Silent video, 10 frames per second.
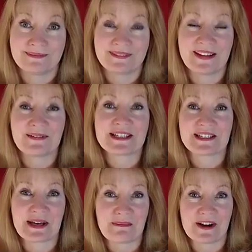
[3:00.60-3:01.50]
there was a
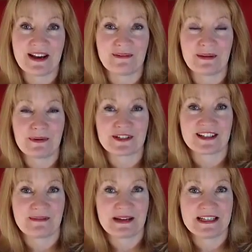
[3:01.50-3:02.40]
time where I had one
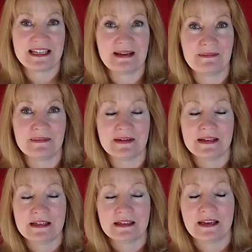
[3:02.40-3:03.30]
person on my team
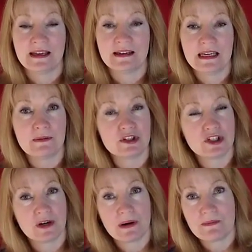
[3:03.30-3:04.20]
and he would
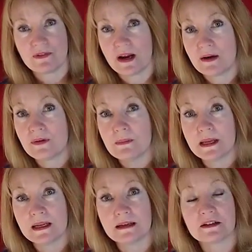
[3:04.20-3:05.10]
show up for every
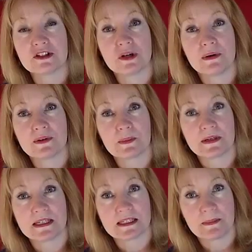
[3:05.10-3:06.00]
meeting to show he was
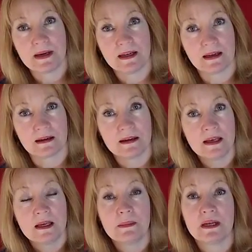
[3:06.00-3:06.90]
participating,
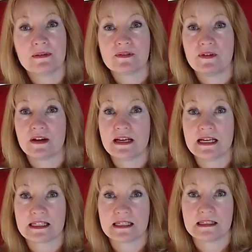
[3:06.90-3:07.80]
but he was very
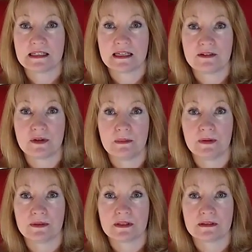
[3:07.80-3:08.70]
hesitant to
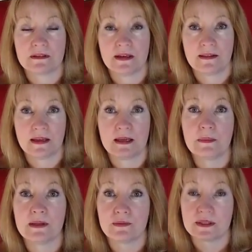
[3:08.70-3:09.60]
contribute. I think he had
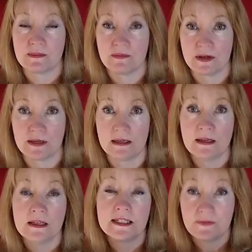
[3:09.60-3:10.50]
been through some very
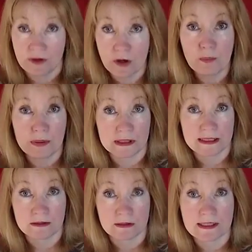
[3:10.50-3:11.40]
difficult
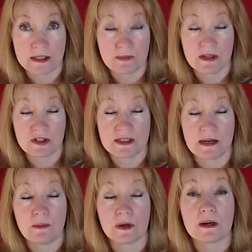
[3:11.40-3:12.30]
political situations
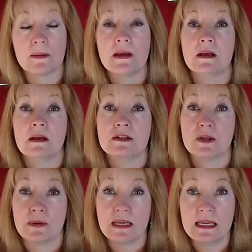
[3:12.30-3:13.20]
at work.
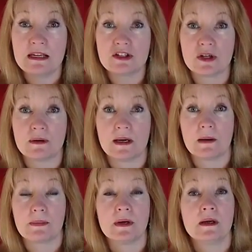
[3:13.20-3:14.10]
So he showed
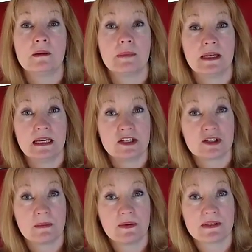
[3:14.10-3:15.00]
up, but each
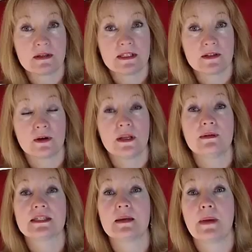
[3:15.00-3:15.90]
time it was his turn, he
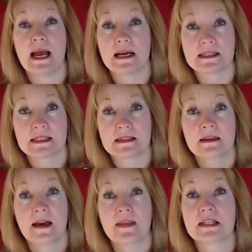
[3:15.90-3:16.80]
would say pass,
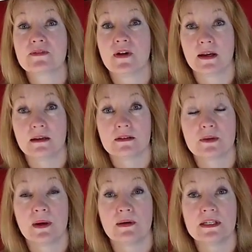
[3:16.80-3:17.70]
and that's fine. So
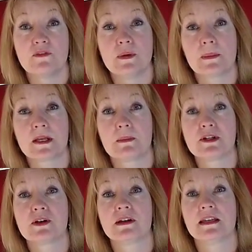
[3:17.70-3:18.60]
we always give people the
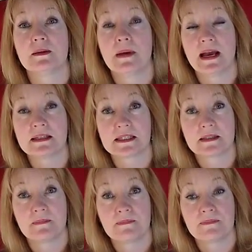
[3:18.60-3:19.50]
opportunity to pass.
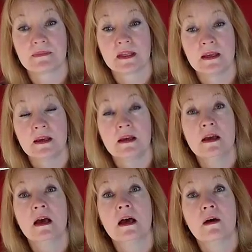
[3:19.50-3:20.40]

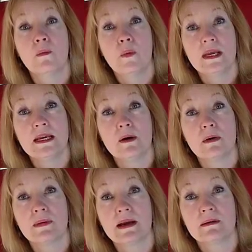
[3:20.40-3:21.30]
We go
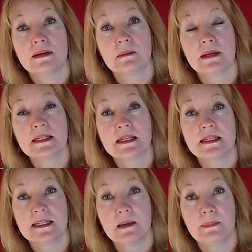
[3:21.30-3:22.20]
around, I'm going to say
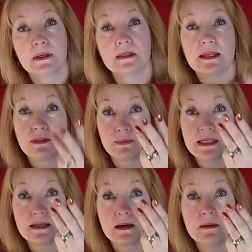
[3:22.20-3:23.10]
typically 3
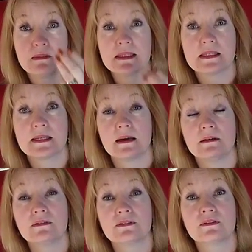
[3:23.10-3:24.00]
times is
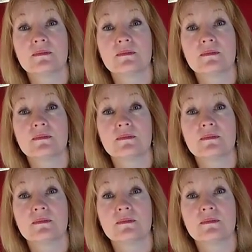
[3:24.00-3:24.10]
enough.